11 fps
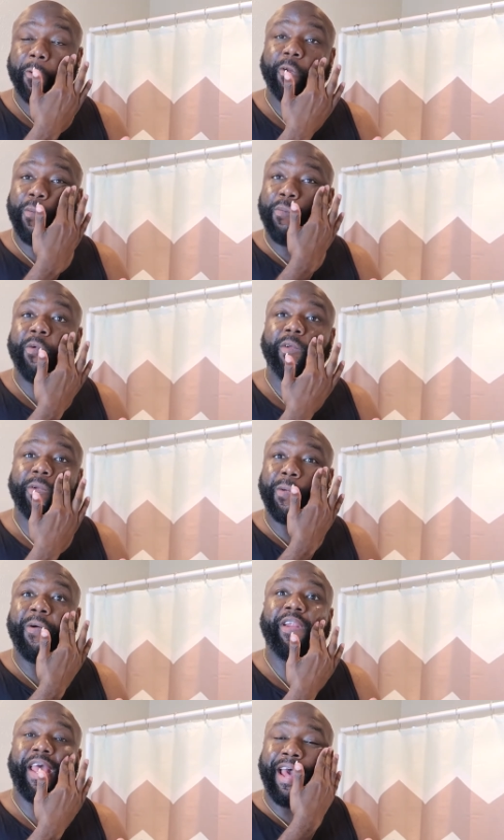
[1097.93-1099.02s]
So more so
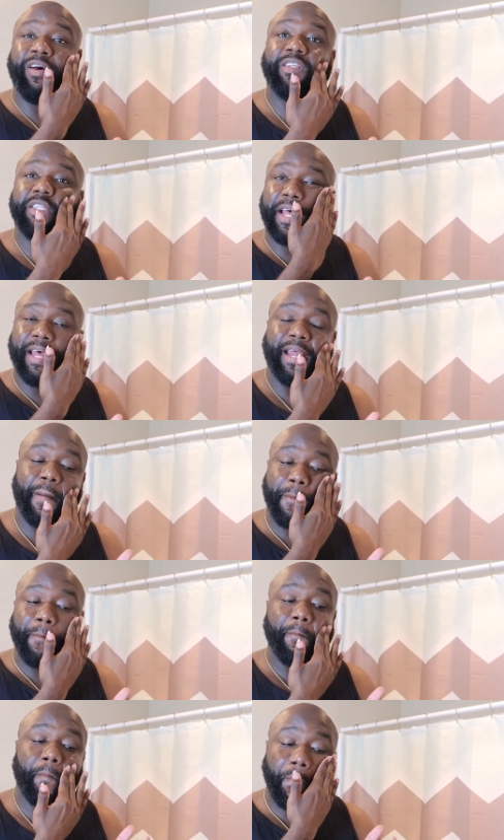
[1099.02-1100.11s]
on the outside.